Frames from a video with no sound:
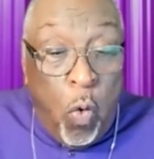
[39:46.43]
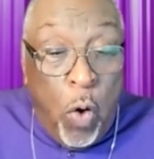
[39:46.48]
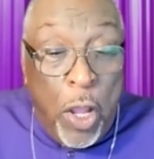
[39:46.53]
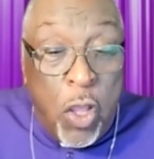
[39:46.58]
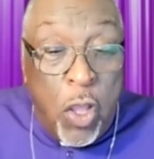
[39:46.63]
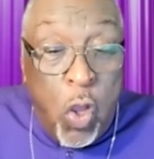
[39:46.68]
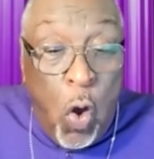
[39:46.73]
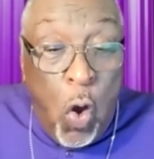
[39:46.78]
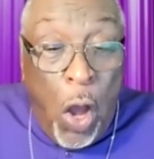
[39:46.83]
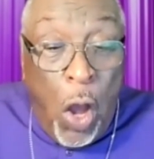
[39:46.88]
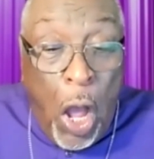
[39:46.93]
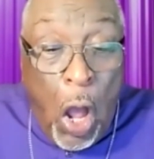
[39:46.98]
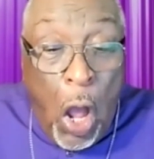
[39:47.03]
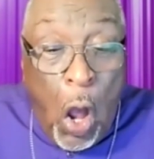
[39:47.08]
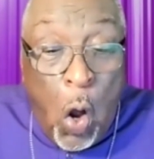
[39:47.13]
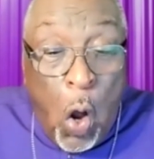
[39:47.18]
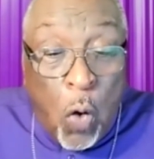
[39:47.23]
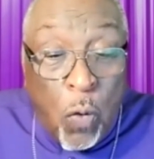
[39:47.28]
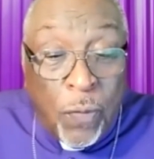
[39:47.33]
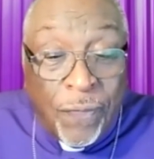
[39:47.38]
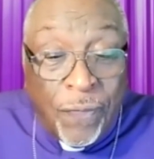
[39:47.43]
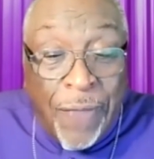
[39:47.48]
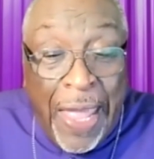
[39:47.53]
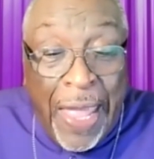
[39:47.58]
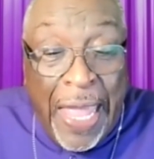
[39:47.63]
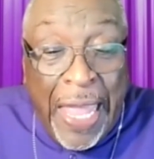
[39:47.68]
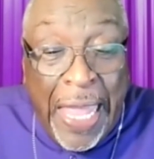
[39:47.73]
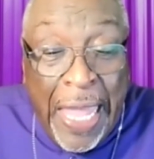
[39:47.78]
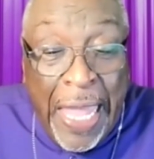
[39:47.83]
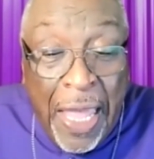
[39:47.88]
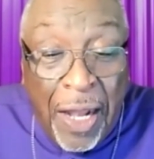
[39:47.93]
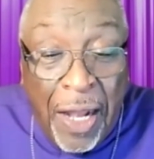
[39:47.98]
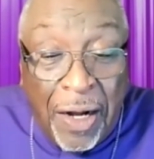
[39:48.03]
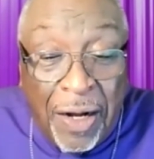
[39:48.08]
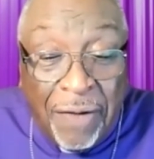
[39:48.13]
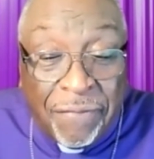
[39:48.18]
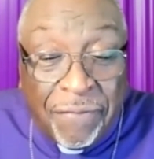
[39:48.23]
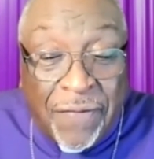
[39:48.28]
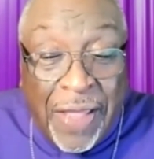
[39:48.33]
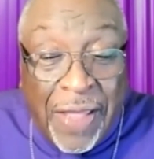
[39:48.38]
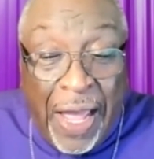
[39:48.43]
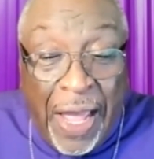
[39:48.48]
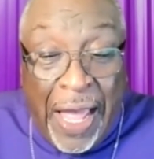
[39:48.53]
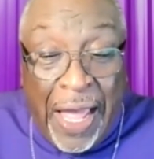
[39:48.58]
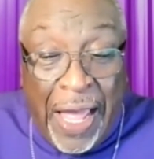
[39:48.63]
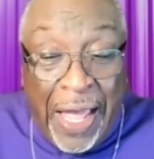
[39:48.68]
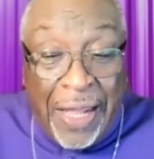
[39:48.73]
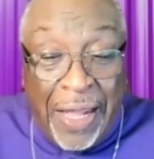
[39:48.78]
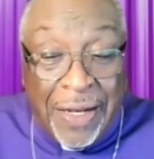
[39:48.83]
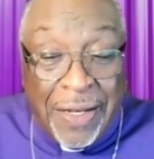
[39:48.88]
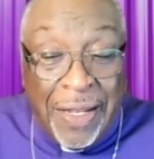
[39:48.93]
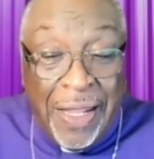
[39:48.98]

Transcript: When you are on the hill of God,